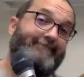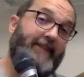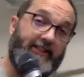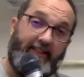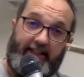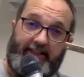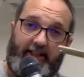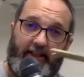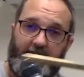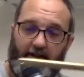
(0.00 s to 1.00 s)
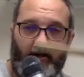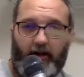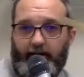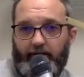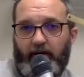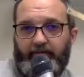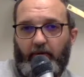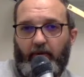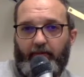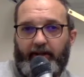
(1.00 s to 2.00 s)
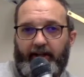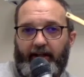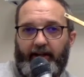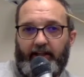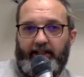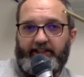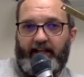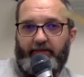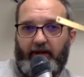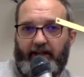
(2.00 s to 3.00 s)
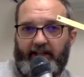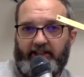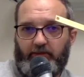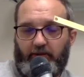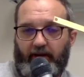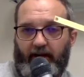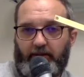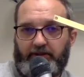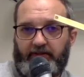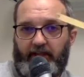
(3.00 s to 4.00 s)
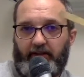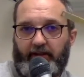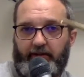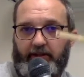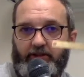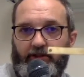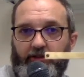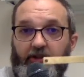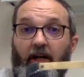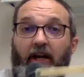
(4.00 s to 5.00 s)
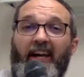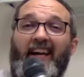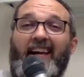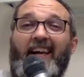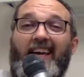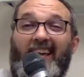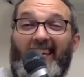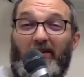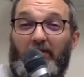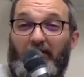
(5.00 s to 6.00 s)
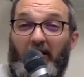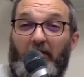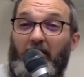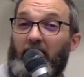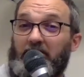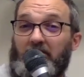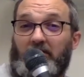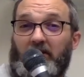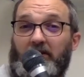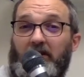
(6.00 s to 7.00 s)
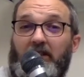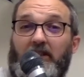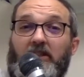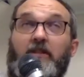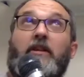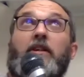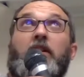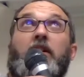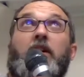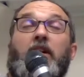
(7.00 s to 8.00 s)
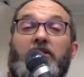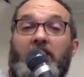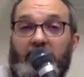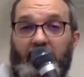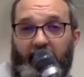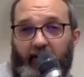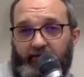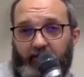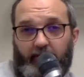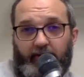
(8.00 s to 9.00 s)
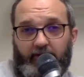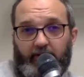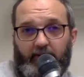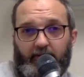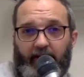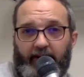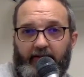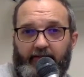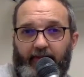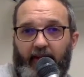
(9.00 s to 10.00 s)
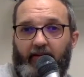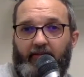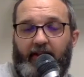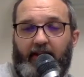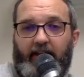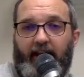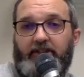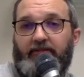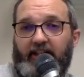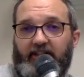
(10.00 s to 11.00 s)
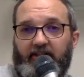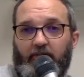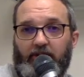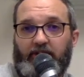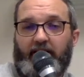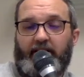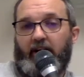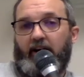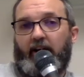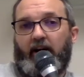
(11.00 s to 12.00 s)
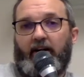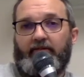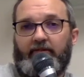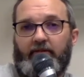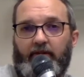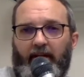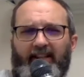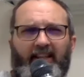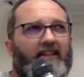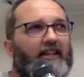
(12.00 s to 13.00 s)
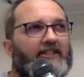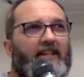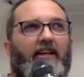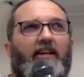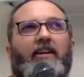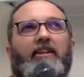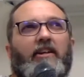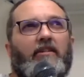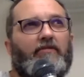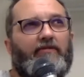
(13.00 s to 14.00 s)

Is that significant? Well, if we want, we can analyze that and make an estimate about how much of an error that would introduce. It would probably also result in a change in the airflow in the room, right? If the HVAC system were cycling on and off. I think it does that on like a